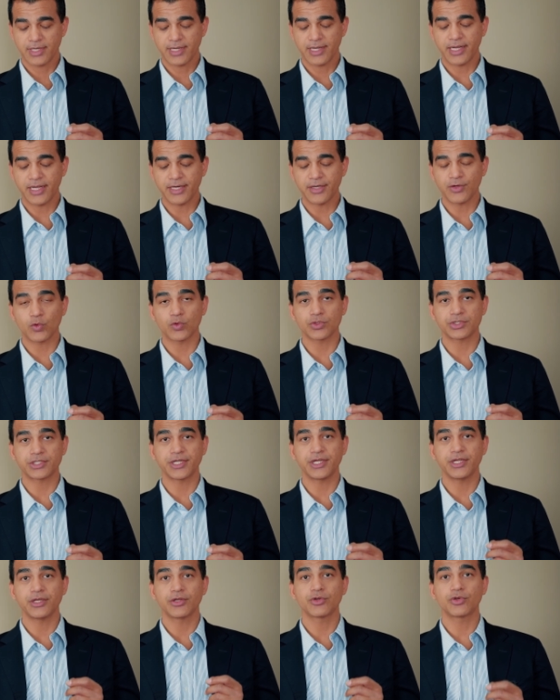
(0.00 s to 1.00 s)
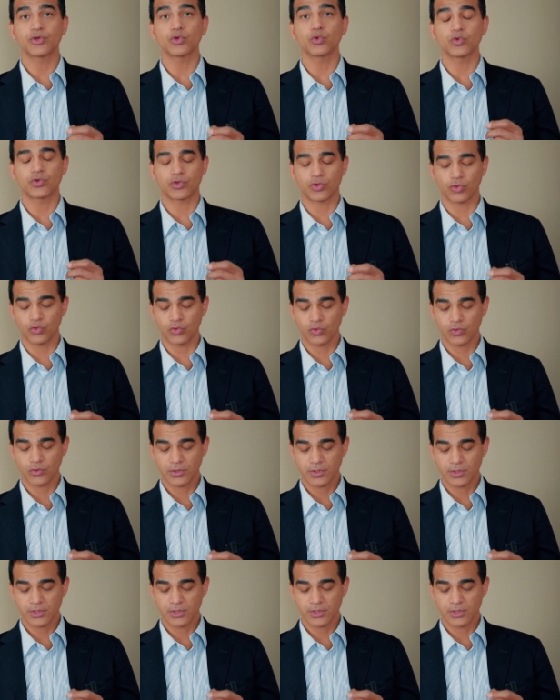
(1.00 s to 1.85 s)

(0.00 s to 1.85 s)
N O C two two